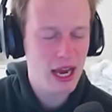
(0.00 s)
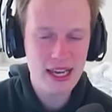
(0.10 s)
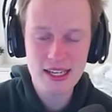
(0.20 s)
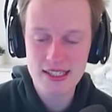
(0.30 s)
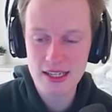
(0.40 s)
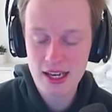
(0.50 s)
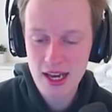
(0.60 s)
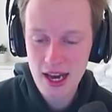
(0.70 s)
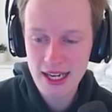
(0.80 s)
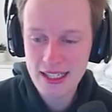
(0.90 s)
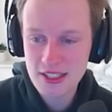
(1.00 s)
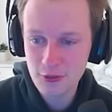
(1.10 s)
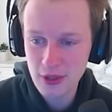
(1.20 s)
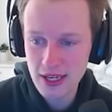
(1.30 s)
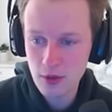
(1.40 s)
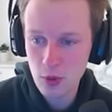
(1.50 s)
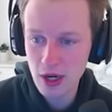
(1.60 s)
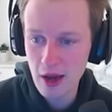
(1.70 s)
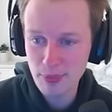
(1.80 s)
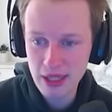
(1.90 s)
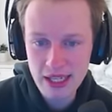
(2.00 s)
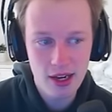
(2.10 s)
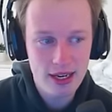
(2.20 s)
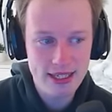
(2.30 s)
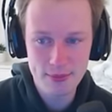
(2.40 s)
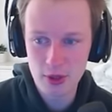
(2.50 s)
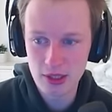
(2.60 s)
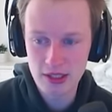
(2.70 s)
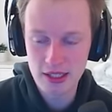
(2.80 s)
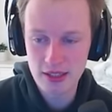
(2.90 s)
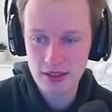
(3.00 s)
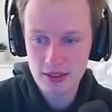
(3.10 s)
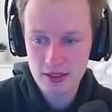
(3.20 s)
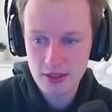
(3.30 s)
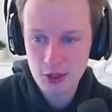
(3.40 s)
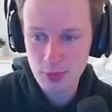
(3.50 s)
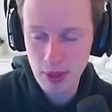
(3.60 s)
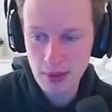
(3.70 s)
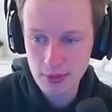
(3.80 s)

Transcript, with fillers: I guess, I guess if like we're not playing on it anymore, then there's a problem,